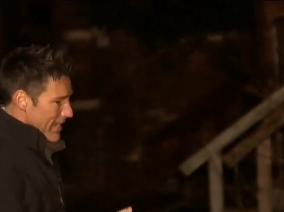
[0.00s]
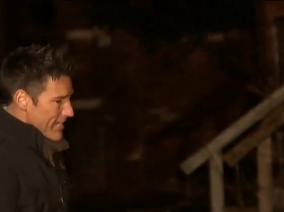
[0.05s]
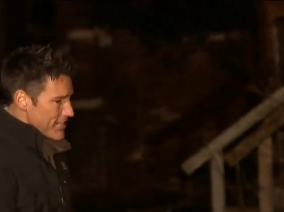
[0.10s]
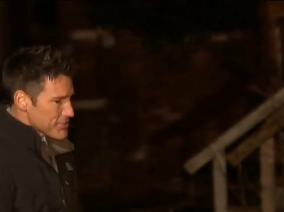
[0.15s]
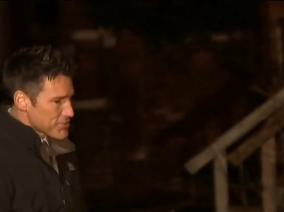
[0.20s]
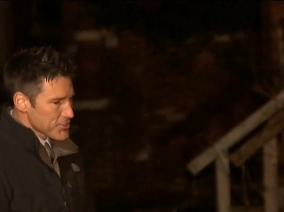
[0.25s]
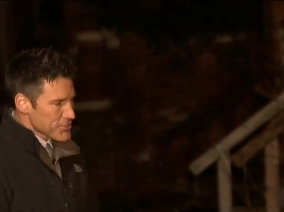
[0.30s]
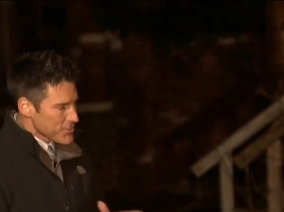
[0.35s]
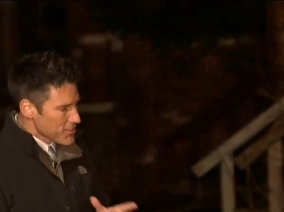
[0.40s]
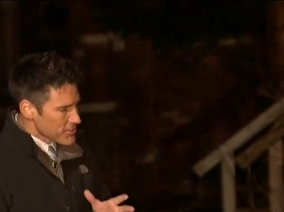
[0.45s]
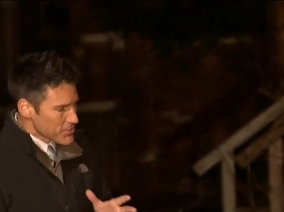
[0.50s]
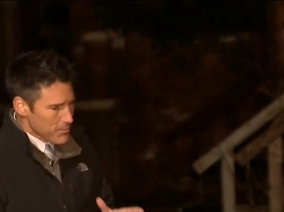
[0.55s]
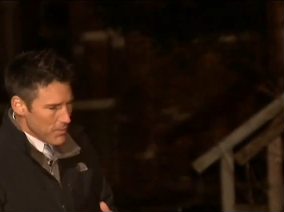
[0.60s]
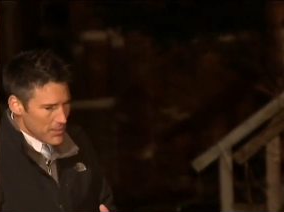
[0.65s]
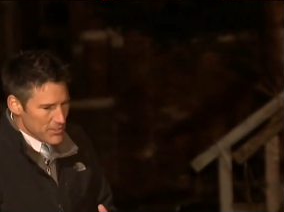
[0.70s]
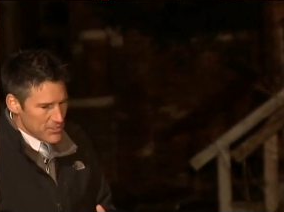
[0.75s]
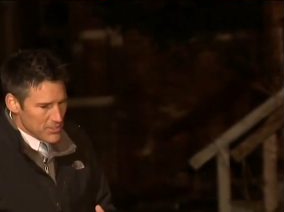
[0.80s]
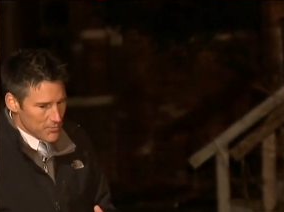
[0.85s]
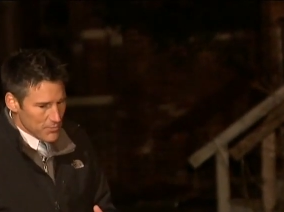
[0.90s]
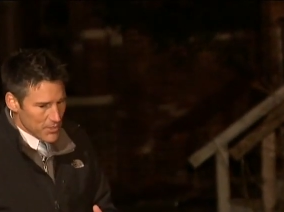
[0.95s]
ages, there's
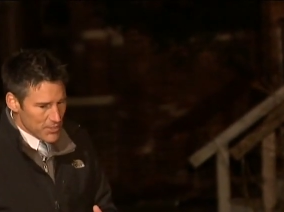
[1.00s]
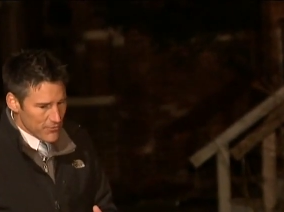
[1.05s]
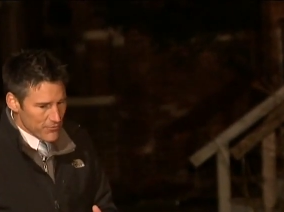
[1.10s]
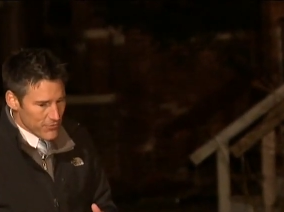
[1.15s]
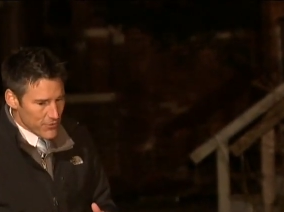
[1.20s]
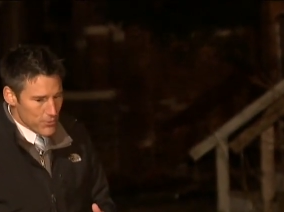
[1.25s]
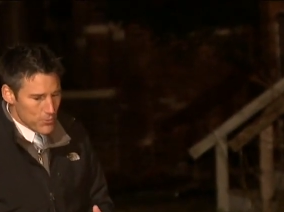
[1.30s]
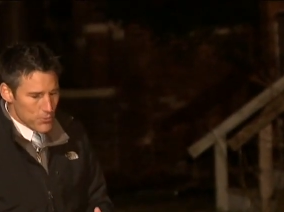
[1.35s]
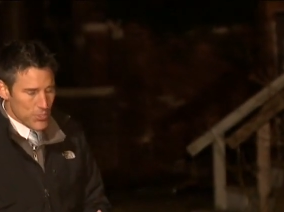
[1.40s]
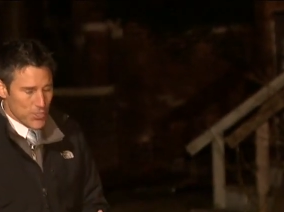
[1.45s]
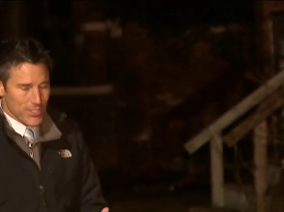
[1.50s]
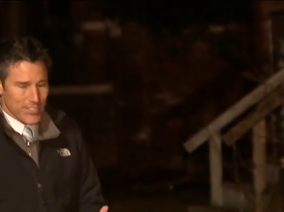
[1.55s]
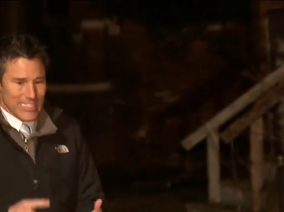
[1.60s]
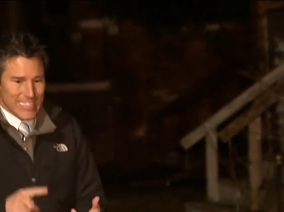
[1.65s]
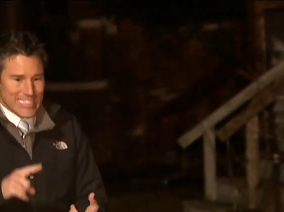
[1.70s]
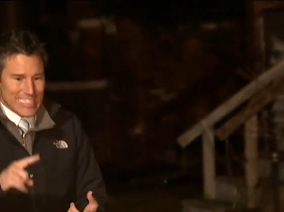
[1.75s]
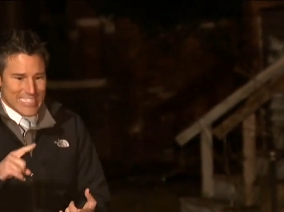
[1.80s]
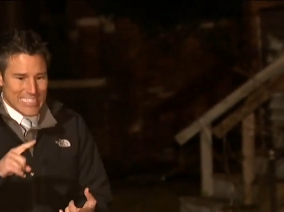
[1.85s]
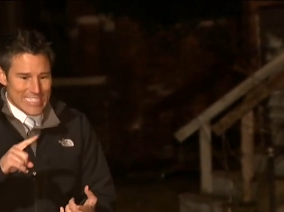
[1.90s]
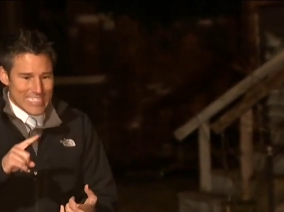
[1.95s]
been some confusion
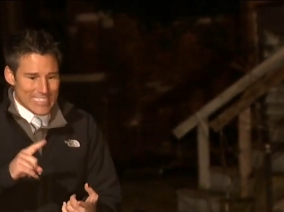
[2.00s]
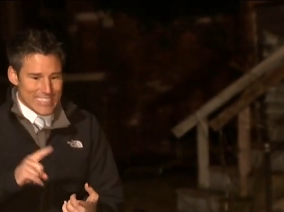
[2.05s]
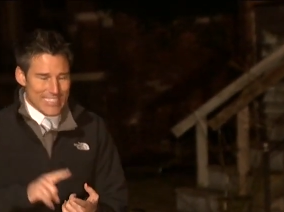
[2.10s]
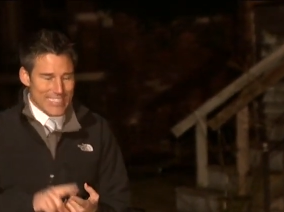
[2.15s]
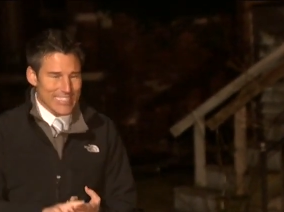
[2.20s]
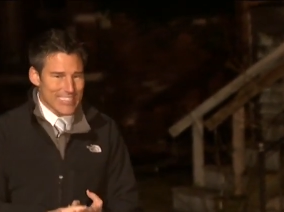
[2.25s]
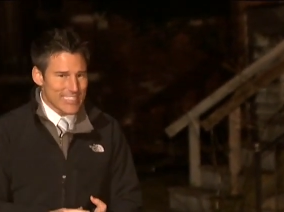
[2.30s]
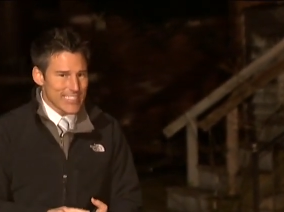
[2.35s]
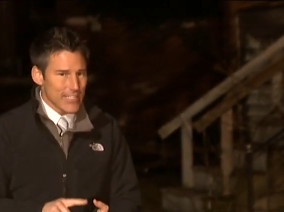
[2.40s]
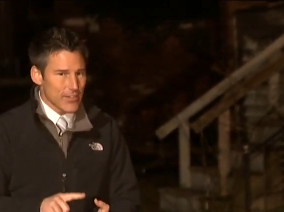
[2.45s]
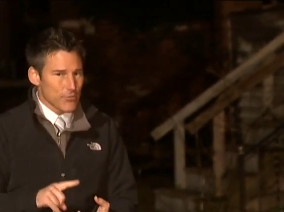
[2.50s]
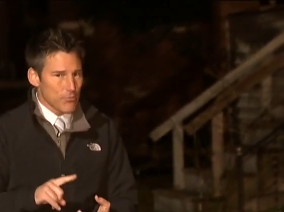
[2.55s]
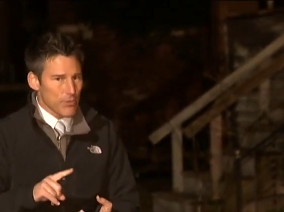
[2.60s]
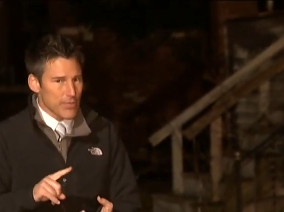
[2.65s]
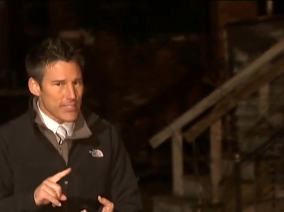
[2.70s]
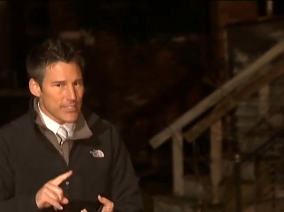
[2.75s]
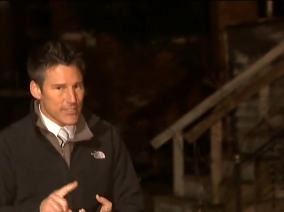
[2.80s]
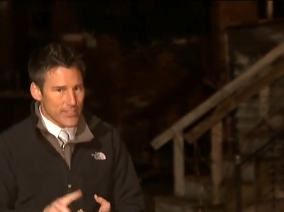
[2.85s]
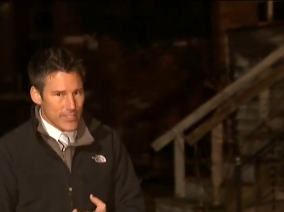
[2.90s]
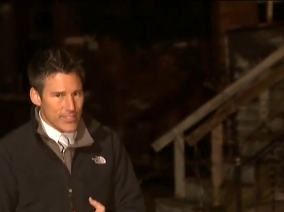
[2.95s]

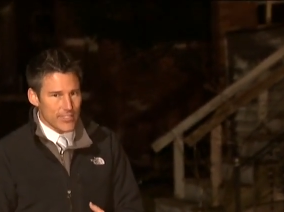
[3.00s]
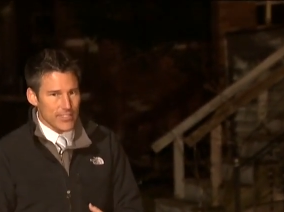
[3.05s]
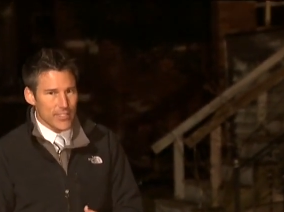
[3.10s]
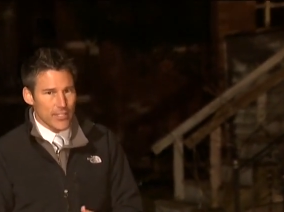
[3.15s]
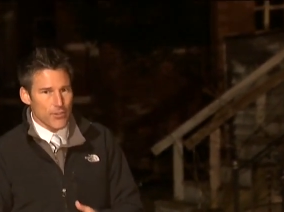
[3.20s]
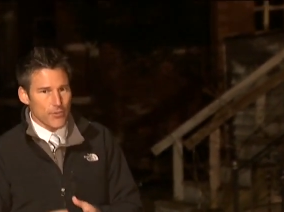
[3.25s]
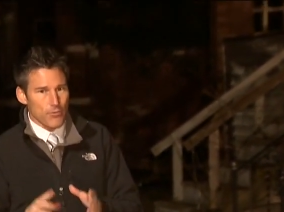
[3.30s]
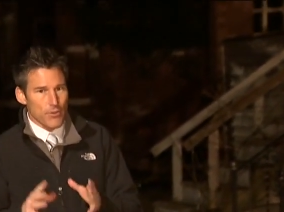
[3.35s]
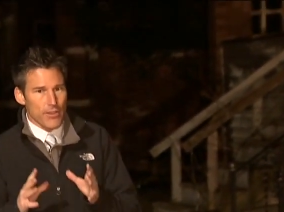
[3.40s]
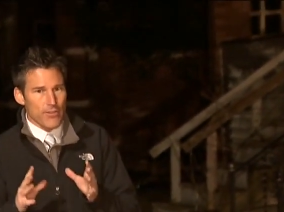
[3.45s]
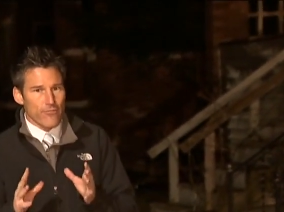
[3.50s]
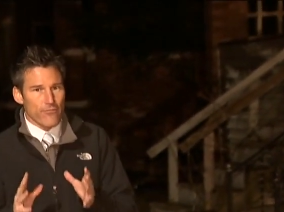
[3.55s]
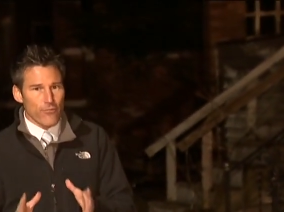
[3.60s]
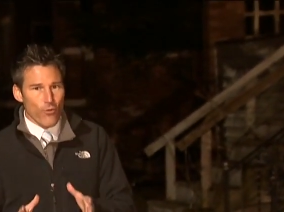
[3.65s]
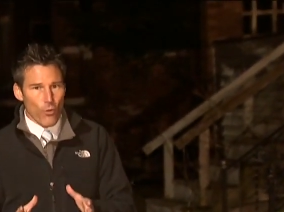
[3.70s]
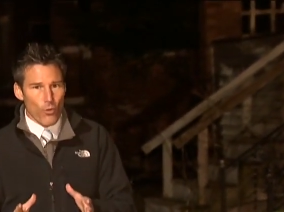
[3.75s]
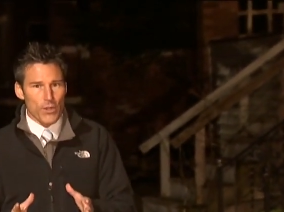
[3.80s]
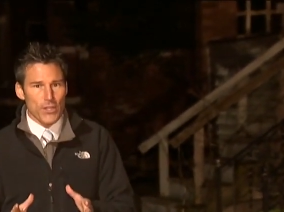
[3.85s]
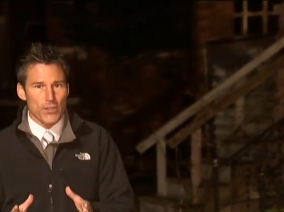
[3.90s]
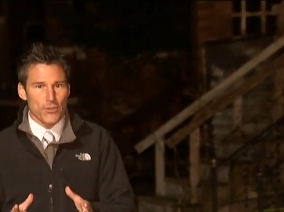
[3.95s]
63, 63,
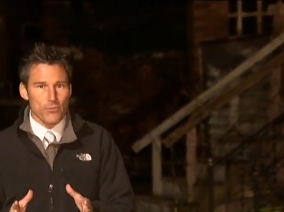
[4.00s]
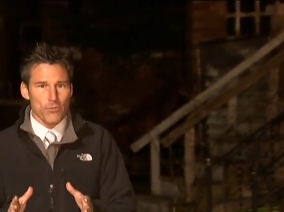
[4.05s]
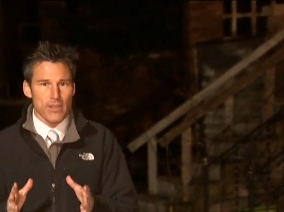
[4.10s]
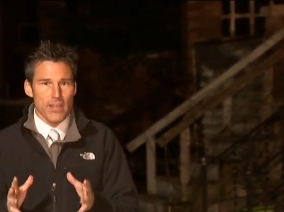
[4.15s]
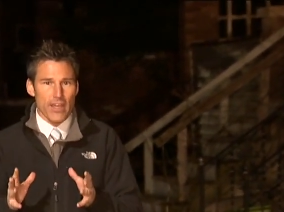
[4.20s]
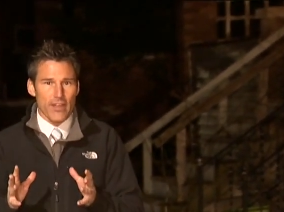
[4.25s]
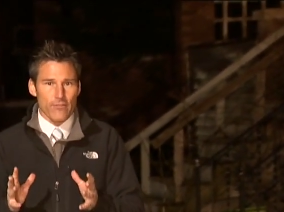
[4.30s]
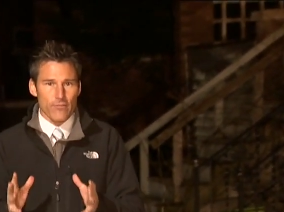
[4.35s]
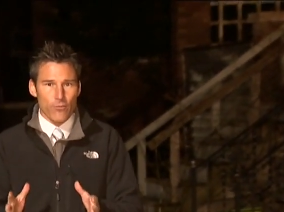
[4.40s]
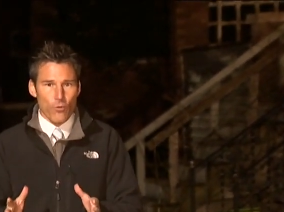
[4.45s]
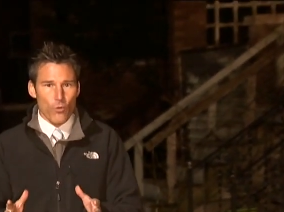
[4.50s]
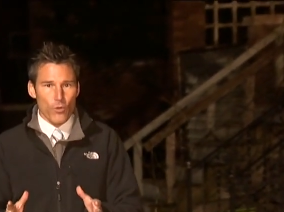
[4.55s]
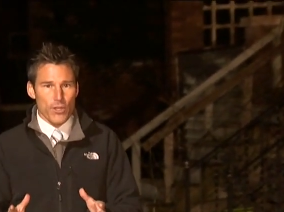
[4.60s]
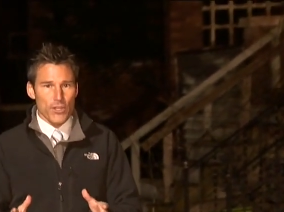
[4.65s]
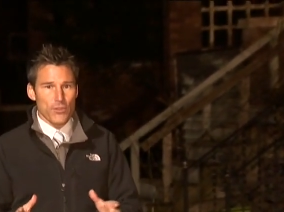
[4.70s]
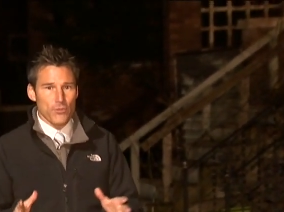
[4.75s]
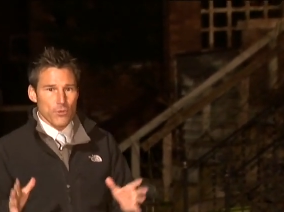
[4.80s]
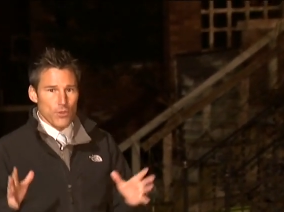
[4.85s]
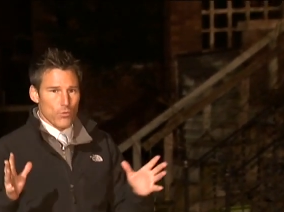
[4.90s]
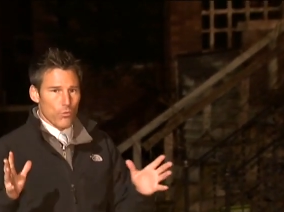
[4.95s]
43, and
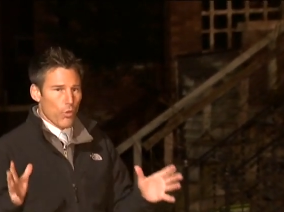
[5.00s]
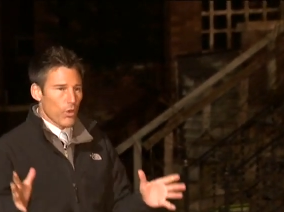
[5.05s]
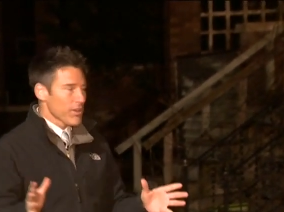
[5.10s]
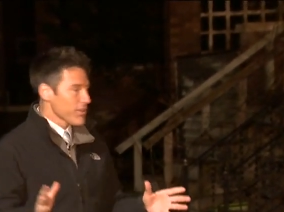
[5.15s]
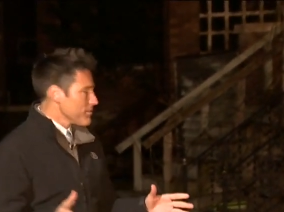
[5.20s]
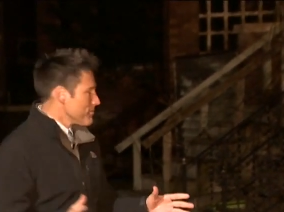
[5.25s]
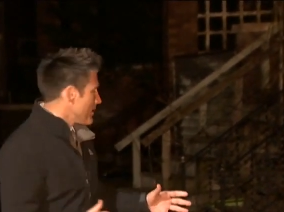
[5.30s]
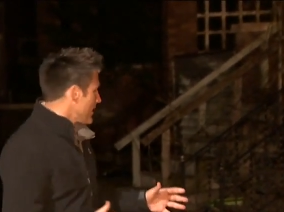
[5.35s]
43. One of the